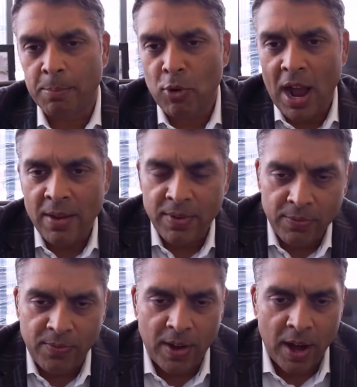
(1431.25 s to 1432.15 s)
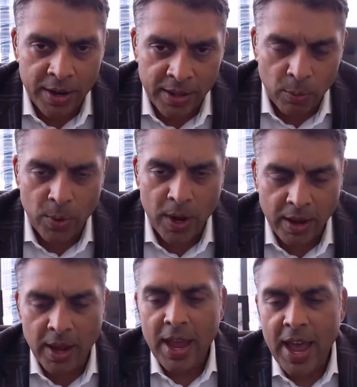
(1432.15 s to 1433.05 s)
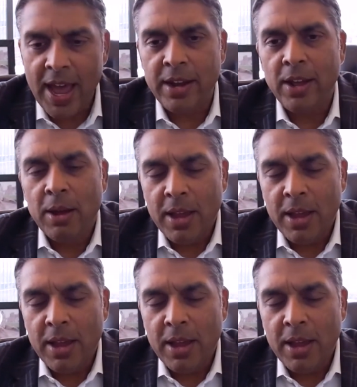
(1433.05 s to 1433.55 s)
private fund that we had